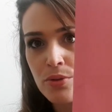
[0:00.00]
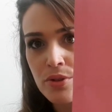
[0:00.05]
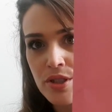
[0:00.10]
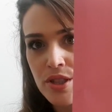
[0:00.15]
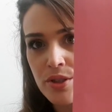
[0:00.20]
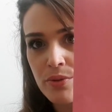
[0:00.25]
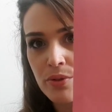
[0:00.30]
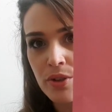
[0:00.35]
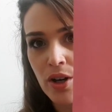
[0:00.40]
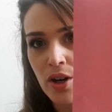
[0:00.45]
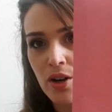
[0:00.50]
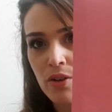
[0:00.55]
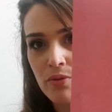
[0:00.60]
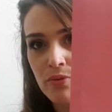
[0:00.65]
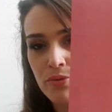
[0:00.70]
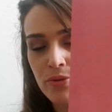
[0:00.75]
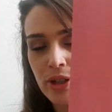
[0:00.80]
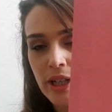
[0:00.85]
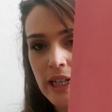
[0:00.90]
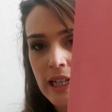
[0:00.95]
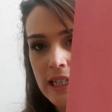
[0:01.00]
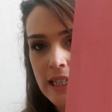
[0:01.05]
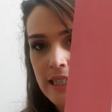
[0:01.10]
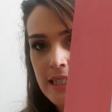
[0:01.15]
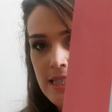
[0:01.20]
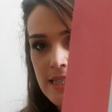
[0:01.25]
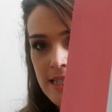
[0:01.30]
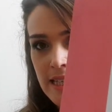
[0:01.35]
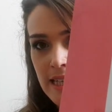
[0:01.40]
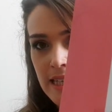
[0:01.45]
So you can't really
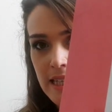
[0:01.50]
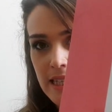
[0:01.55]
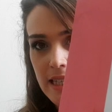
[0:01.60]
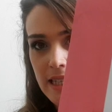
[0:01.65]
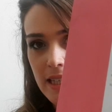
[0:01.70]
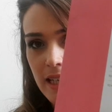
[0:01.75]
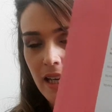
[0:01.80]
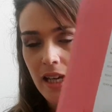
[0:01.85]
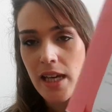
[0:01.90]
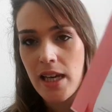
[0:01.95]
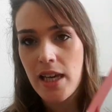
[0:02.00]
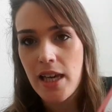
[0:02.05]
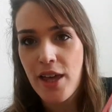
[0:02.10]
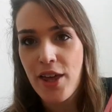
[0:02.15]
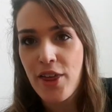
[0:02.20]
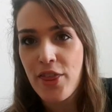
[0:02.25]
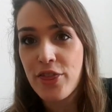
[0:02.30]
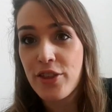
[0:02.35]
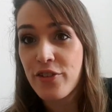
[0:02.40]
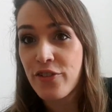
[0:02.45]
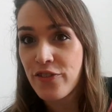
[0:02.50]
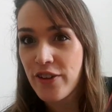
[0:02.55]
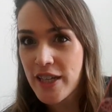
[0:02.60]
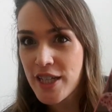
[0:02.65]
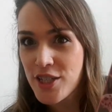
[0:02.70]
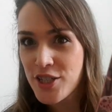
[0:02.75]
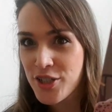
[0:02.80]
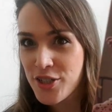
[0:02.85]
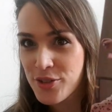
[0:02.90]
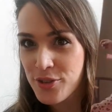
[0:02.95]
see the
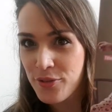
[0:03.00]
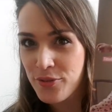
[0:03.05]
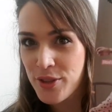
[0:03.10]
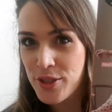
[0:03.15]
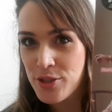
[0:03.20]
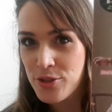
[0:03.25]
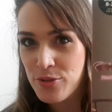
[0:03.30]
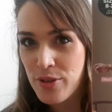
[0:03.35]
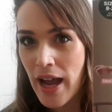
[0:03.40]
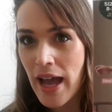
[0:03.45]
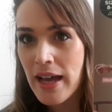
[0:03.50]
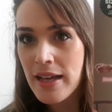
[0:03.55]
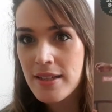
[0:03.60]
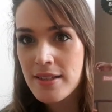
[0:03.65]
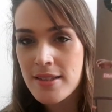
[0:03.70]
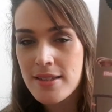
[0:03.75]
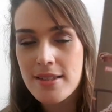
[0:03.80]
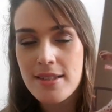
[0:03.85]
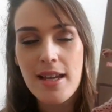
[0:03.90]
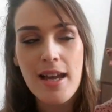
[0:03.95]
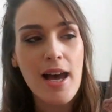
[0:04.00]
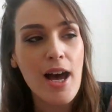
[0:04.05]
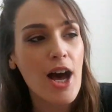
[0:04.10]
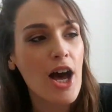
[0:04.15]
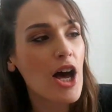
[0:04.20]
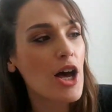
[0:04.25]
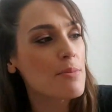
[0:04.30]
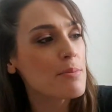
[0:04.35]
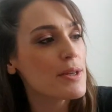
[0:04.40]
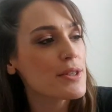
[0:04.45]
features of the dress.
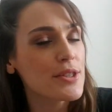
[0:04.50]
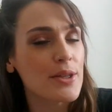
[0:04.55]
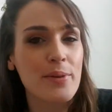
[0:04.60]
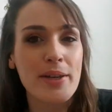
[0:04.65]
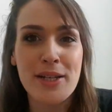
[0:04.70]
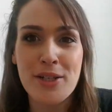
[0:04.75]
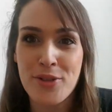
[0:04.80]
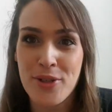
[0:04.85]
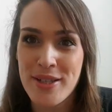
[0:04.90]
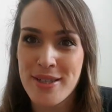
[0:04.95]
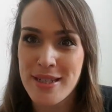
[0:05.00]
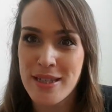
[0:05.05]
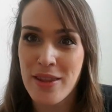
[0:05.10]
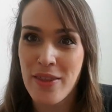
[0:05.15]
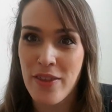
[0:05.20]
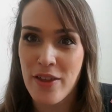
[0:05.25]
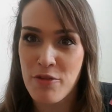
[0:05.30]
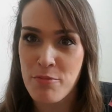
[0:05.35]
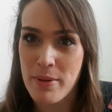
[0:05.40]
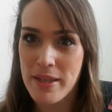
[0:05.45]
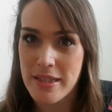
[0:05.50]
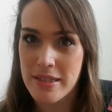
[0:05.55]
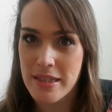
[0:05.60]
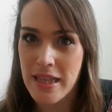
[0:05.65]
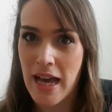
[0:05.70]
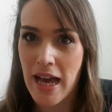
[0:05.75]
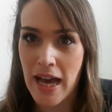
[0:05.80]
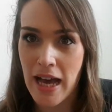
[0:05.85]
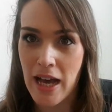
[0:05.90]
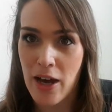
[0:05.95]
So interesting that they've missed
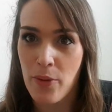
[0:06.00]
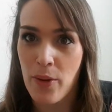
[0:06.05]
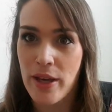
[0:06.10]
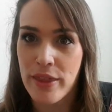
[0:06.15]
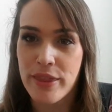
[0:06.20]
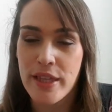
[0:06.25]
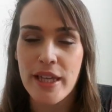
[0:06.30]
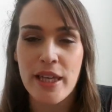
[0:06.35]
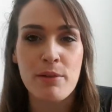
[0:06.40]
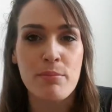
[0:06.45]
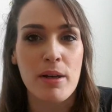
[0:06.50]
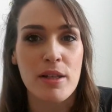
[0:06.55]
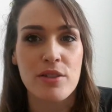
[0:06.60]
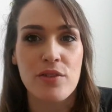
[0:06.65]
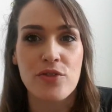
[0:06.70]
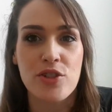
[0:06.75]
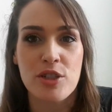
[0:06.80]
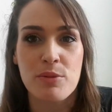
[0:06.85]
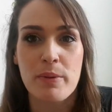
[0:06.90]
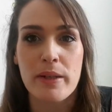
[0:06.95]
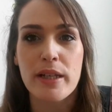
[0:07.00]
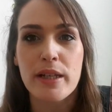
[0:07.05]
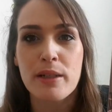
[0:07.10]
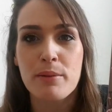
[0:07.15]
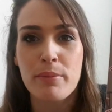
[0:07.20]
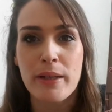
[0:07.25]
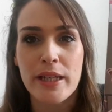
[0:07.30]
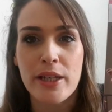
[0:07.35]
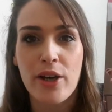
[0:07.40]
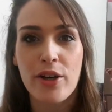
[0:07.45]
that out. I think it must have just been a
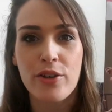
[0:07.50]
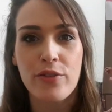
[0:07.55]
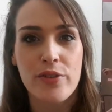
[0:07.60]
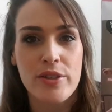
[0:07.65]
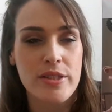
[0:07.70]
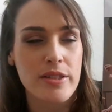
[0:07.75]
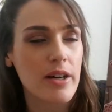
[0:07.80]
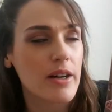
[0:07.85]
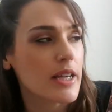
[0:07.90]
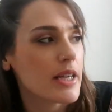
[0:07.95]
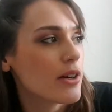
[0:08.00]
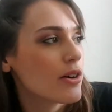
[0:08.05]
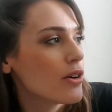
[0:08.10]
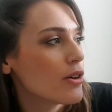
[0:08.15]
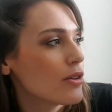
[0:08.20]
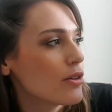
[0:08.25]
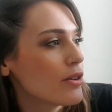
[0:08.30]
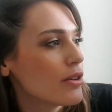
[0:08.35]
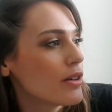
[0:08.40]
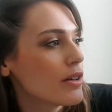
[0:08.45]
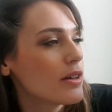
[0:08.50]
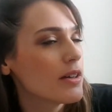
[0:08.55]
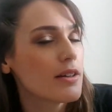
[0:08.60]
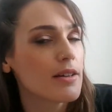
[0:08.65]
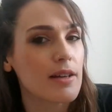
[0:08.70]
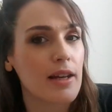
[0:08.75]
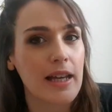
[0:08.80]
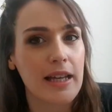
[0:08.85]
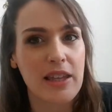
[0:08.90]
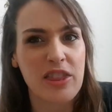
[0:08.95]
complete oversight on
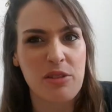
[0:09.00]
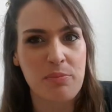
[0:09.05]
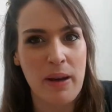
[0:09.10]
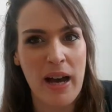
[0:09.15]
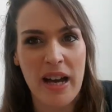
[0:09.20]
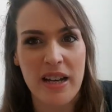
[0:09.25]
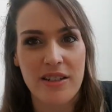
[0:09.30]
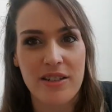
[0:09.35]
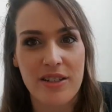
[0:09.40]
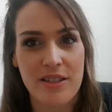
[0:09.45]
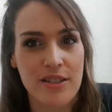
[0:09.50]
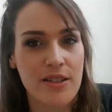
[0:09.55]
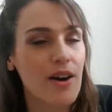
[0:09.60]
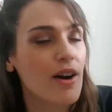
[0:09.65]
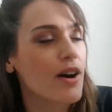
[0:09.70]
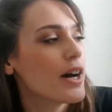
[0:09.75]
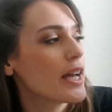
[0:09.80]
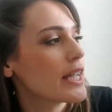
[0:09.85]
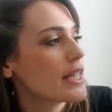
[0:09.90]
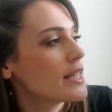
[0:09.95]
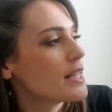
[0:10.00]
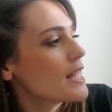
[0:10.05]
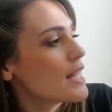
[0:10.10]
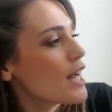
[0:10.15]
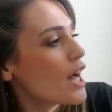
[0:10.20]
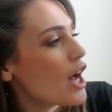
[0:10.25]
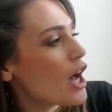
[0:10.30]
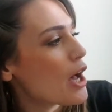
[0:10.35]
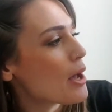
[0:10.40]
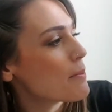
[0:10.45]
like the pattern design.
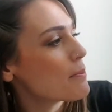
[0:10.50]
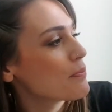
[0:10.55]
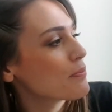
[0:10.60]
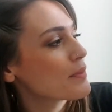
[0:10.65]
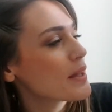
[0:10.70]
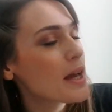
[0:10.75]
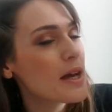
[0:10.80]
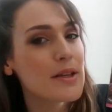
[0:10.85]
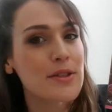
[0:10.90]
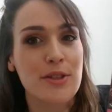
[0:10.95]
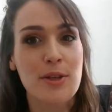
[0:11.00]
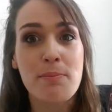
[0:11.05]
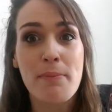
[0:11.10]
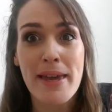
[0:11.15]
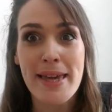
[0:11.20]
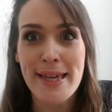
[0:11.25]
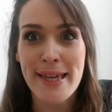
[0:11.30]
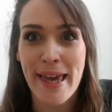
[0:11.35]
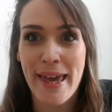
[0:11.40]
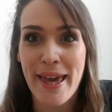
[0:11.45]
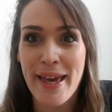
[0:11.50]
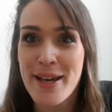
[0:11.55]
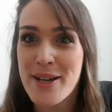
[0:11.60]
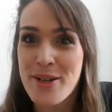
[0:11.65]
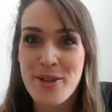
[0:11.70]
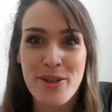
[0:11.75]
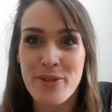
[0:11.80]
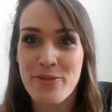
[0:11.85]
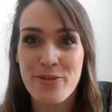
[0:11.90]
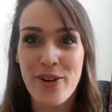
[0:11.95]
So make it
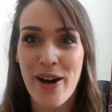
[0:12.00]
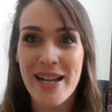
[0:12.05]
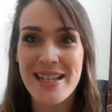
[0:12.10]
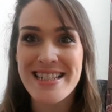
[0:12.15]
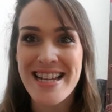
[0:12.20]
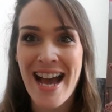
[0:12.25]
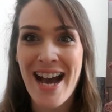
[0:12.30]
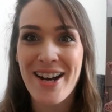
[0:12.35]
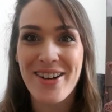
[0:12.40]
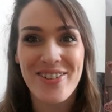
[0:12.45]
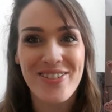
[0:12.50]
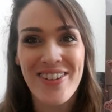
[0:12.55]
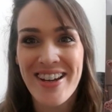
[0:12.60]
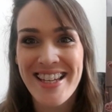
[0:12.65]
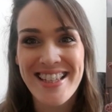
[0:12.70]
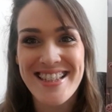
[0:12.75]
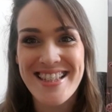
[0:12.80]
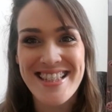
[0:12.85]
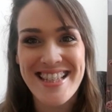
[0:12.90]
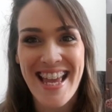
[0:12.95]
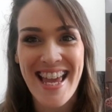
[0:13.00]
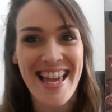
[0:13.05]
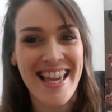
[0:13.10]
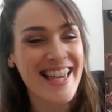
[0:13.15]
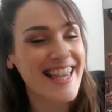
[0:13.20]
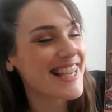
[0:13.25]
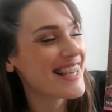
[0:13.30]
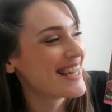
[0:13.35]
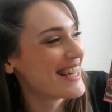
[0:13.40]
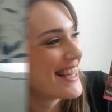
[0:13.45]
and find out, wait and
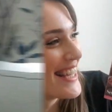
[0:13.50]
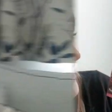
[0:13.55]
see.